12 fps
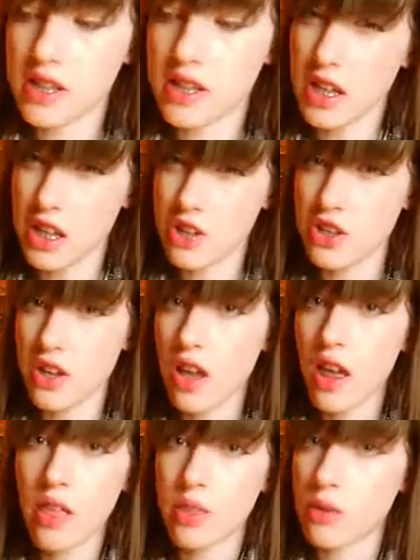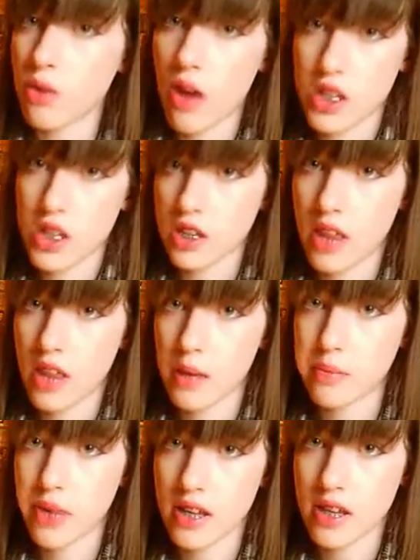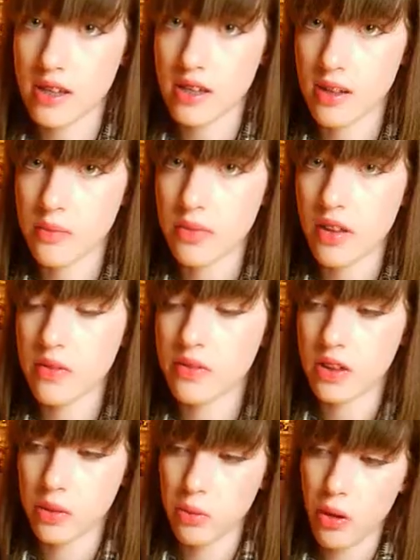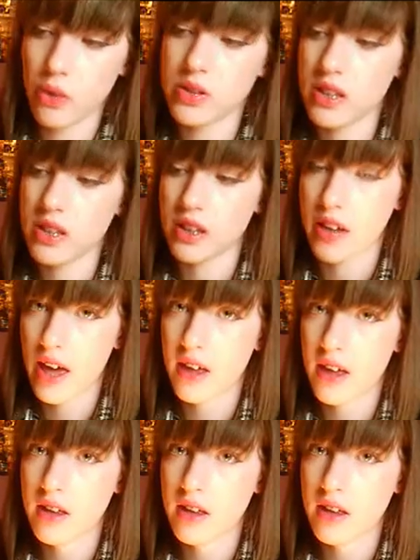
each, they're not actually that pricey for the quality that you get.